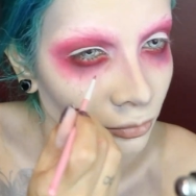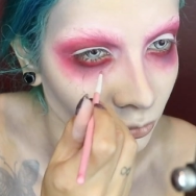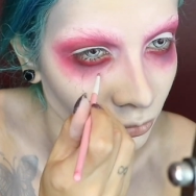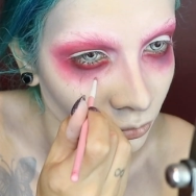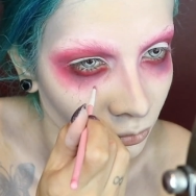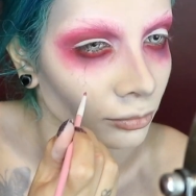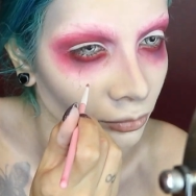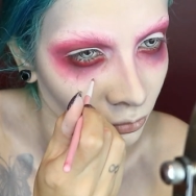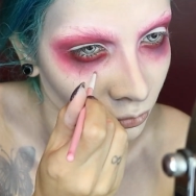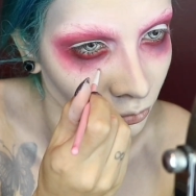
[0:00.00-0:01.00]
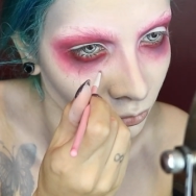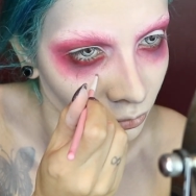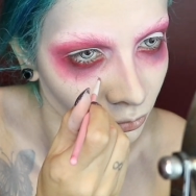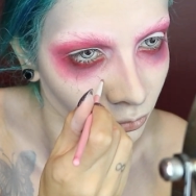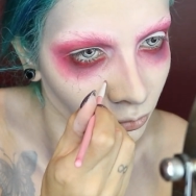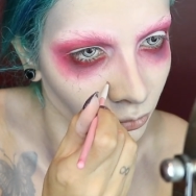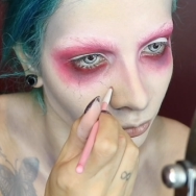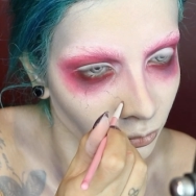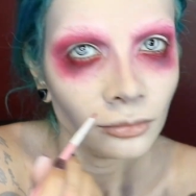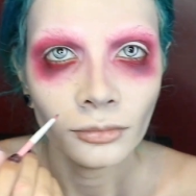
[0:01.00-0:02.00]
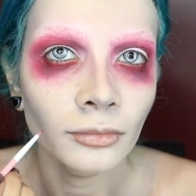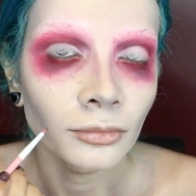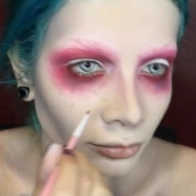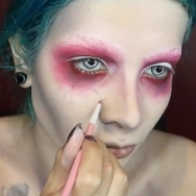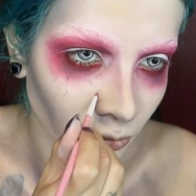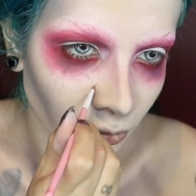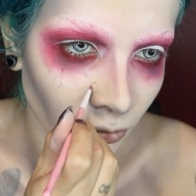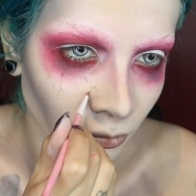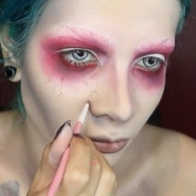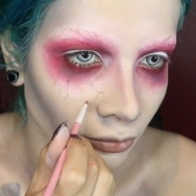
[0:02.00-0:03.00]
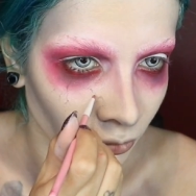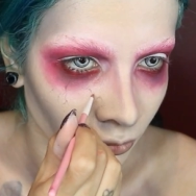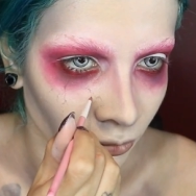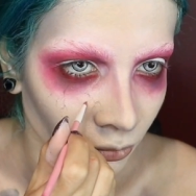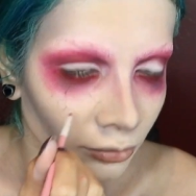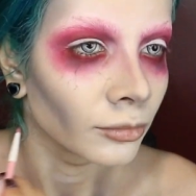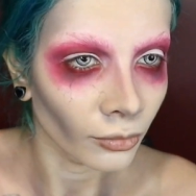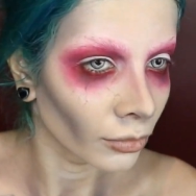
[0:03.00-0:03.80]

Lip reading: vein looking lines. Now don't go in